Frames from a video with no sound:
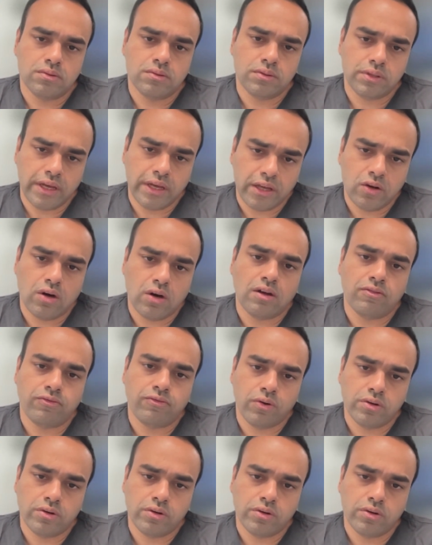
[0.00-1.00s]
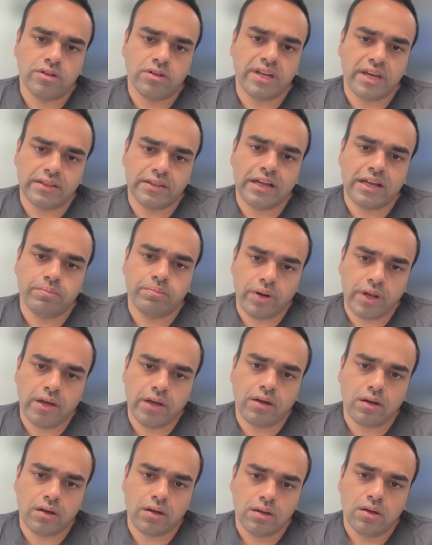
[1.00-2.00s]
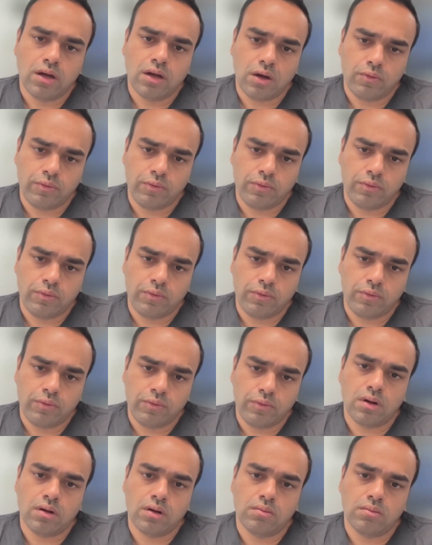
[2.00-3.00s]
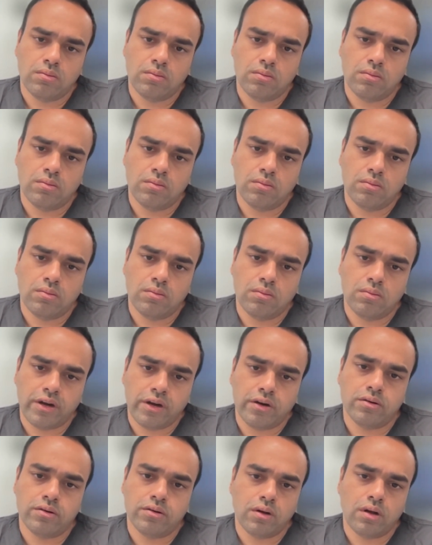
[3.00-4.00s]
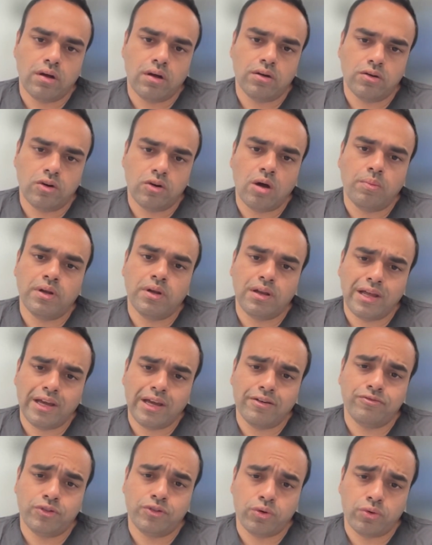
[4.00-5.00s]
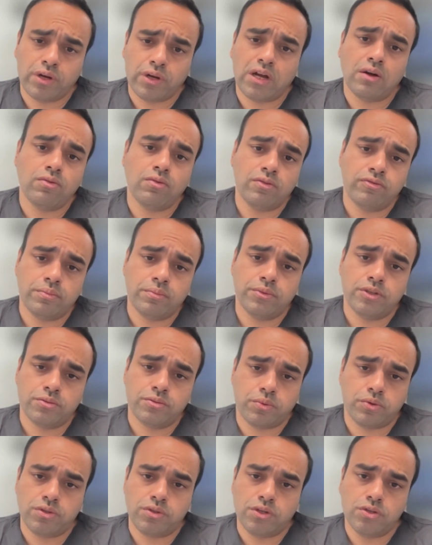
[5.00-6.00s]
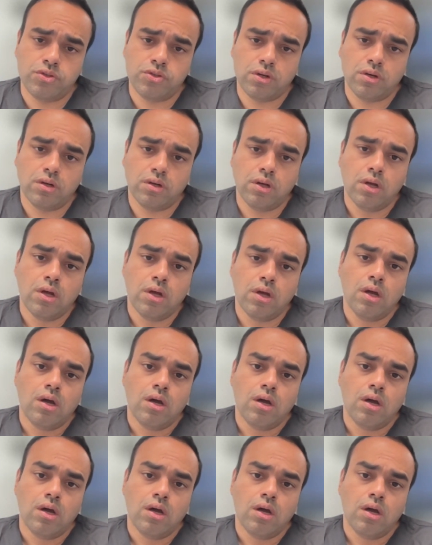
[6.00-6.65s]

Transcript: they cannot afford to take that break away from their normal life to recover from this procedure.